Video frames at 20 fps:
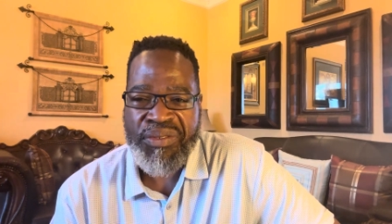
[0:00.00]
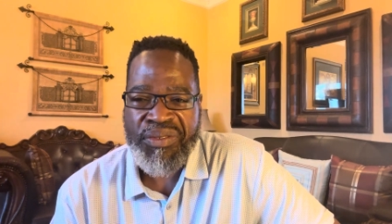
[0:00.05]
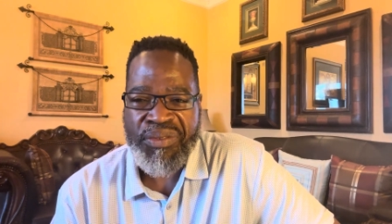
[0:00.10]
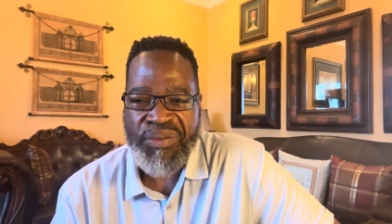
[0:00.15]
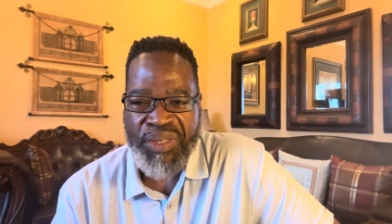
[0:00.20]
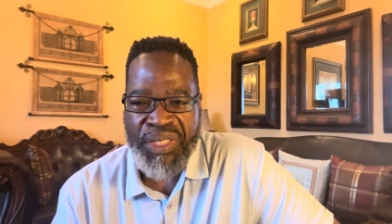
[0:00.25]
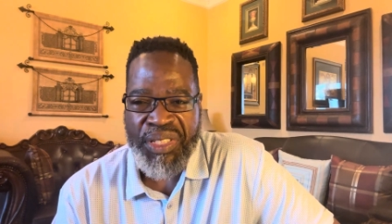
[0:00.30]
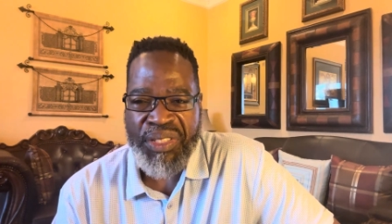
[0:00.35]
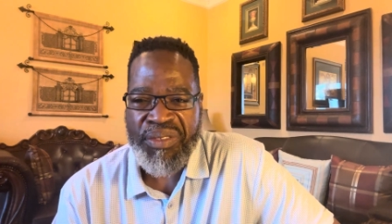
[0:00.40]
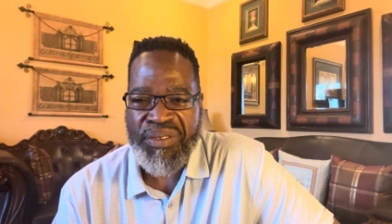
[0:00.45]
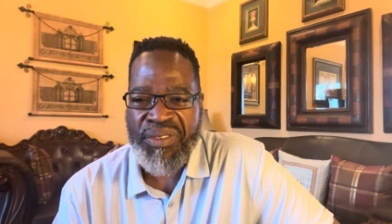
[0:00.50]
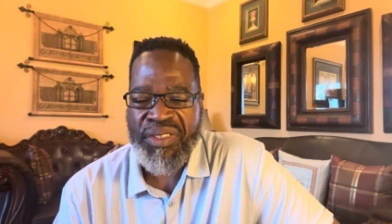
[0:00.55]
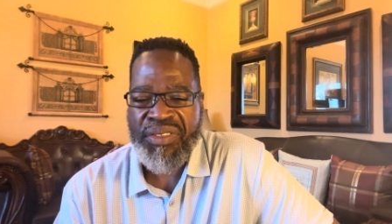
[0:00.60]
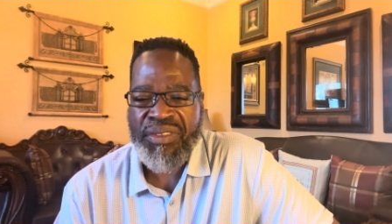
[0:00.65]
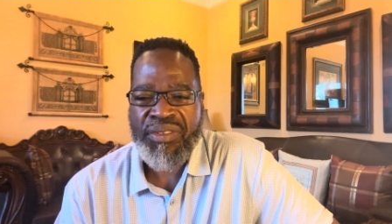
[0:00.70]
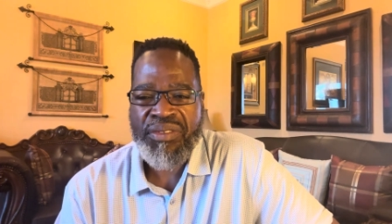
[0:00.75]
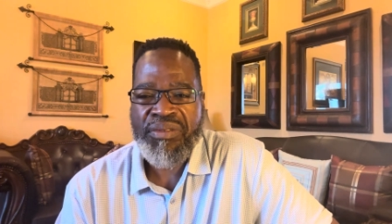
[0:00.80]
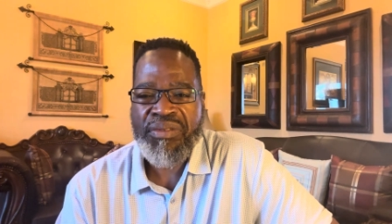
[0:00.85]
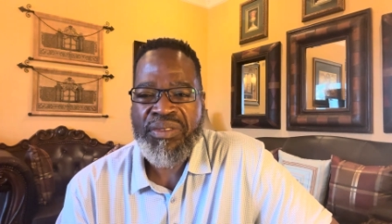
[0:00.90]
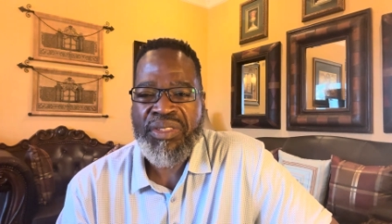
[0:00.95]
We do
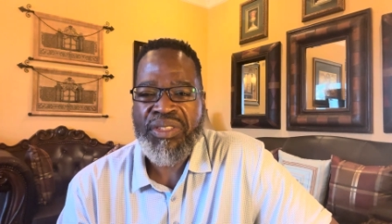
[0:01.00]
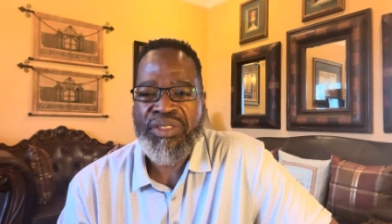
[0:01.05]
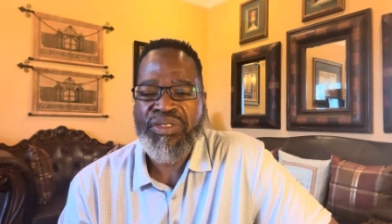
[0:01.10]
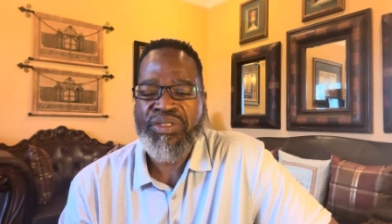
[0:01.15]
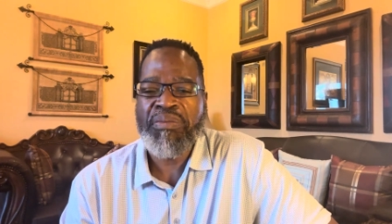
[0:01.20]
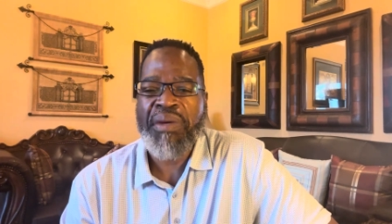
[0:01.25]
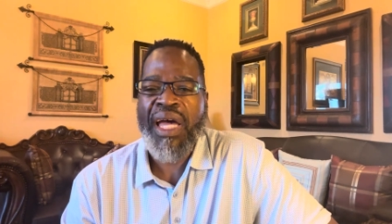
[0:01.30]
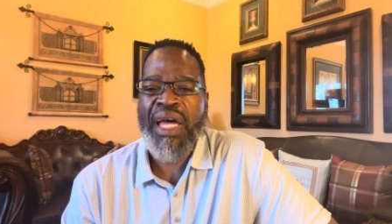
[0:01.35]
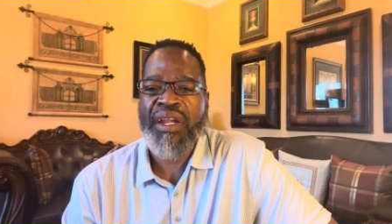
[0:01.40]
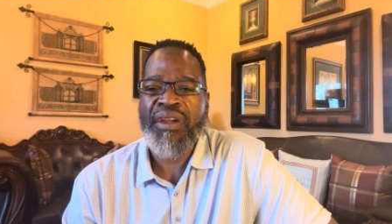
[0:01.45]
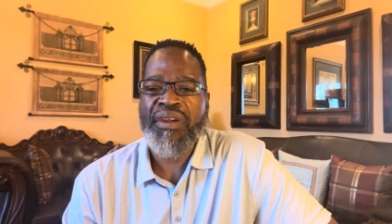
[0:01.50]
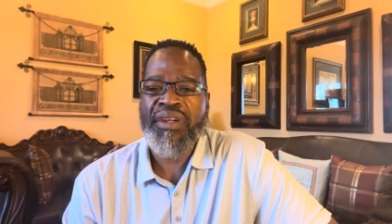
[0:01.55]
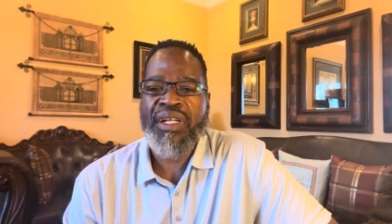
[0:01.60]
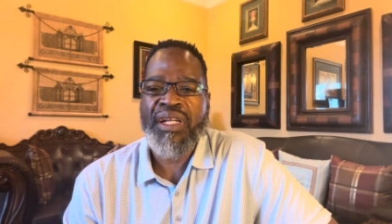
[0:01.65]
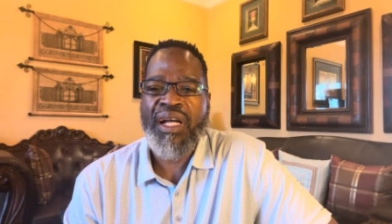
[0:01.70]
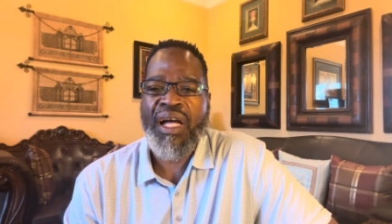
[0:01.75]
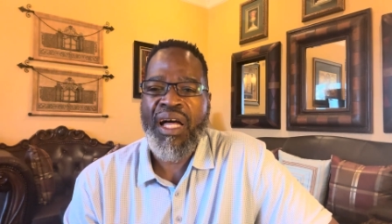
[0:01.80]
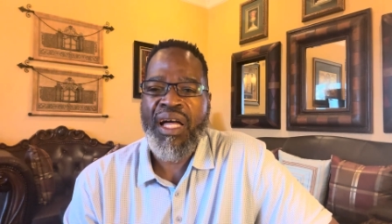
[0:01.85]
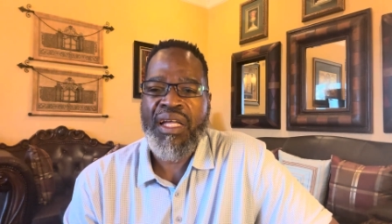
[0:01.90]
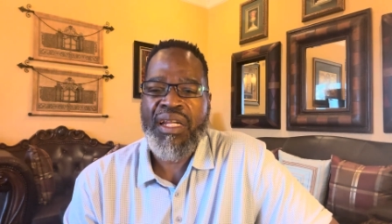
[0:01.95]
too, that you matter to
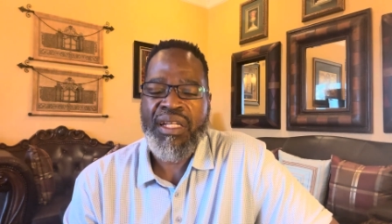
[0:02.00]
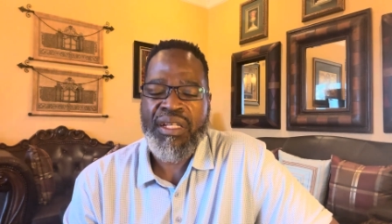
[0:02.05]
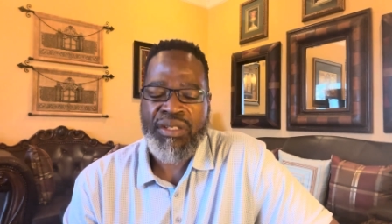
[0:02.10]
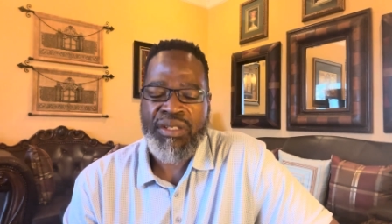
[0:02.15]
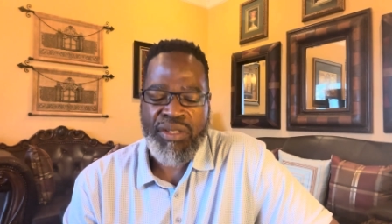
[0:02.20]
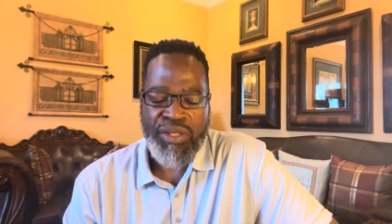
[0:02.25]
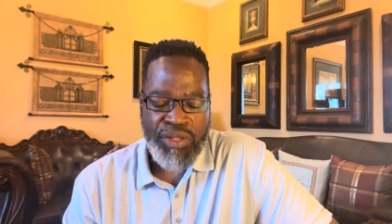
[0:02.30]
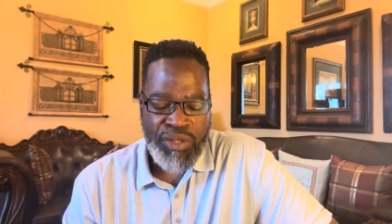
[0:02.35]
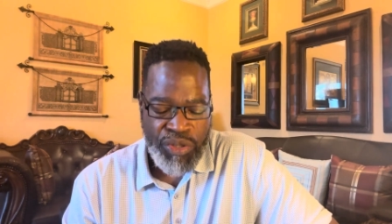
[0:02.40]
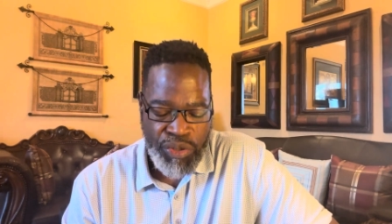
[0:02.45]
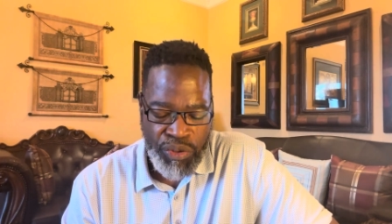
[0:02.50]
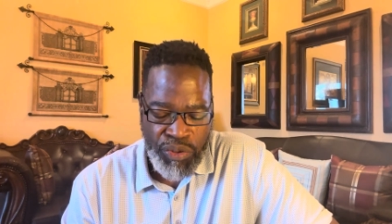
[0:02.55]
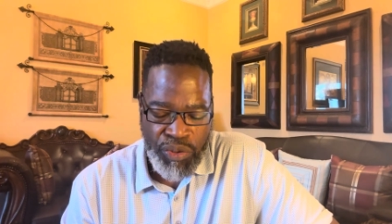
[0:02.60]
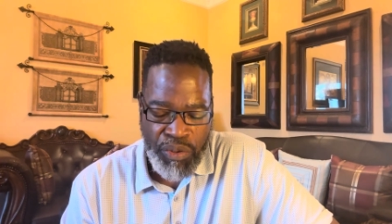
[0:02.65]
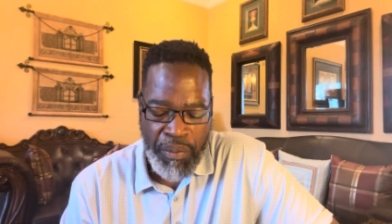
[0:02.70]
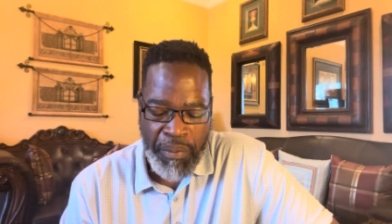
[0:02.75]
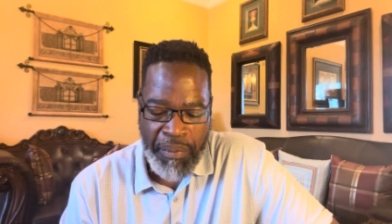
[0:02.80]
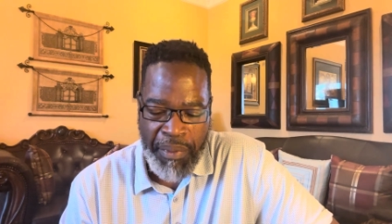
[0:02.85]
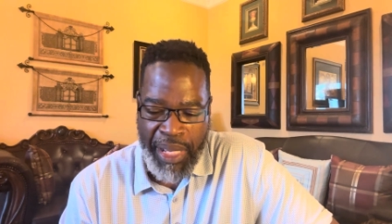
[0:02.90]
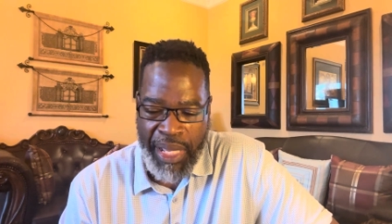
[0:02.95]
God and that you
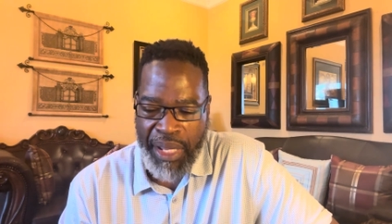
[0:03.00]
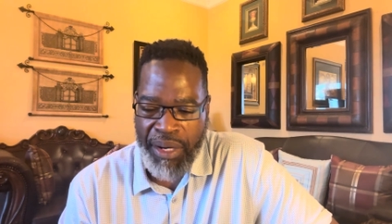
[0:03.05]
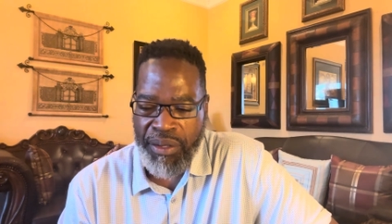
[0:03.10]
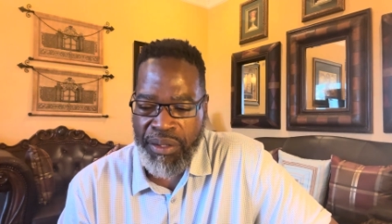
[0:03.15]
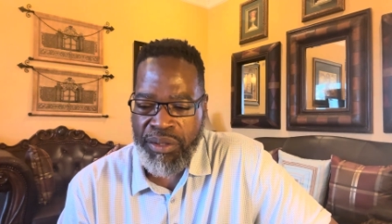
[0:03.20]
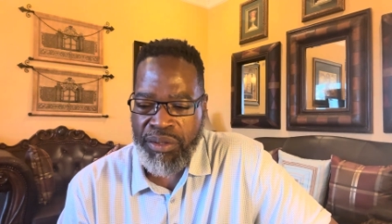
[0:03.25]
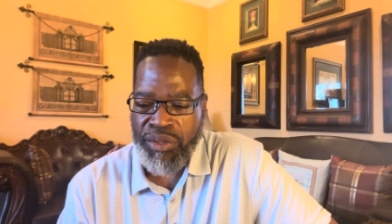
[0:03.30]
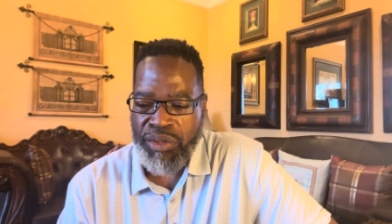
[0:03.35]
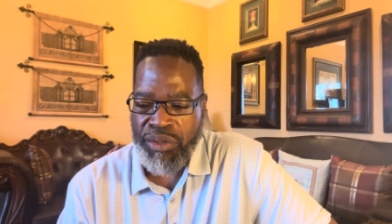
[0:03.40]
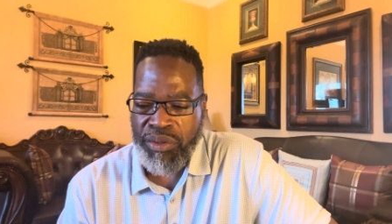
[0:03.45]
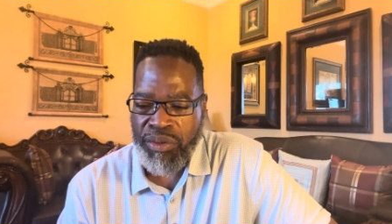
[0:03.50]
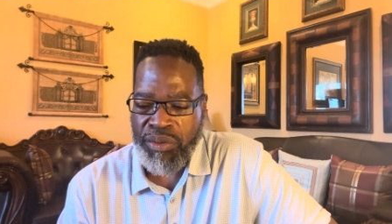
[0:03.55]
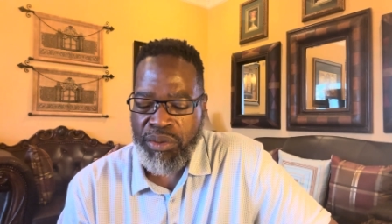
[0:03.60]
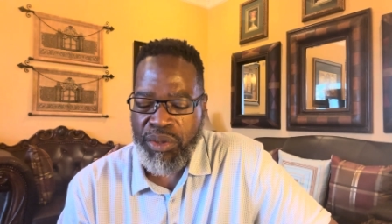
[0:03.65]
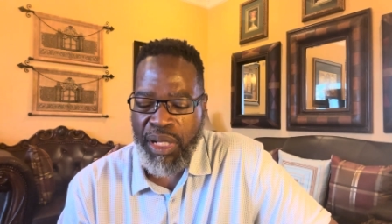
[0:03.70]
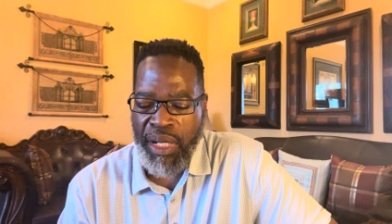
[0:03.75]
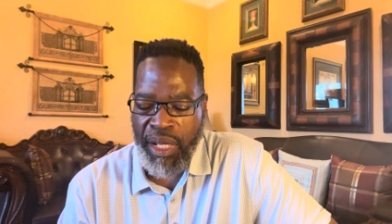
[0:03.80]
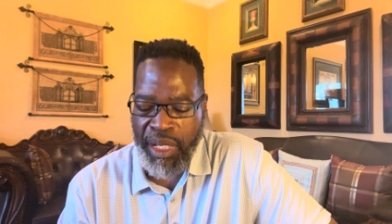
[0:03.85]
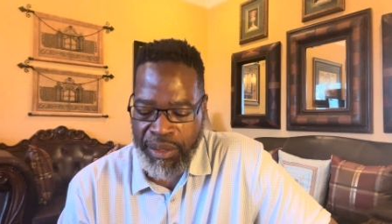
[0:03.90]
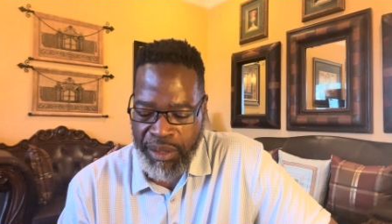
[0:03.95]
matter to
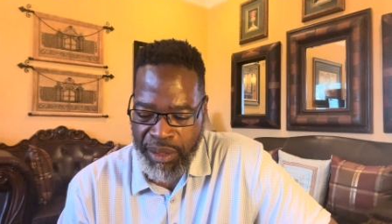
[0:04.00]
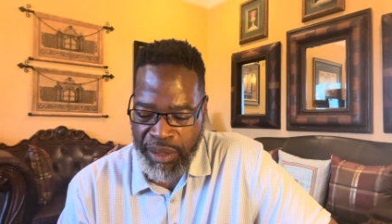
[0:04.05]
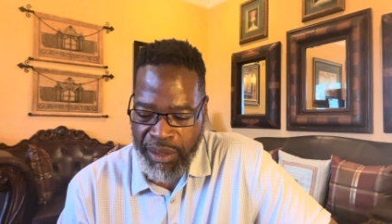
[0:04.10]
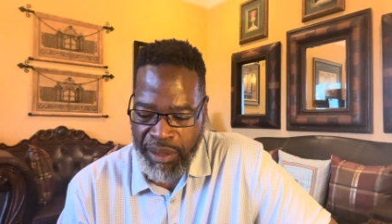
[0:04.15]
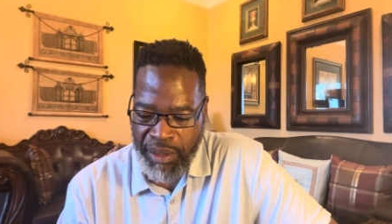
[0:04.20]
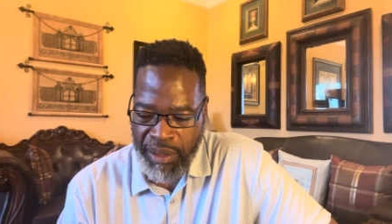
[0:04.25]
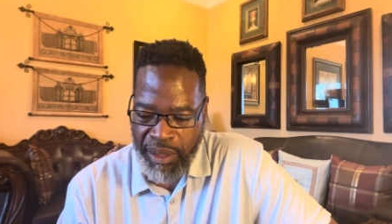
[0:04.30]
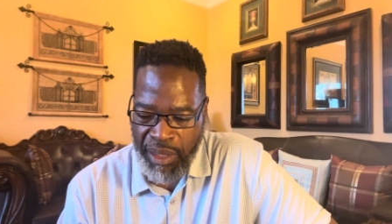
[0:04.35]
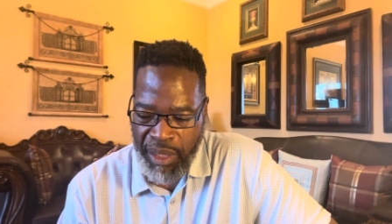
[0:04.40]
us.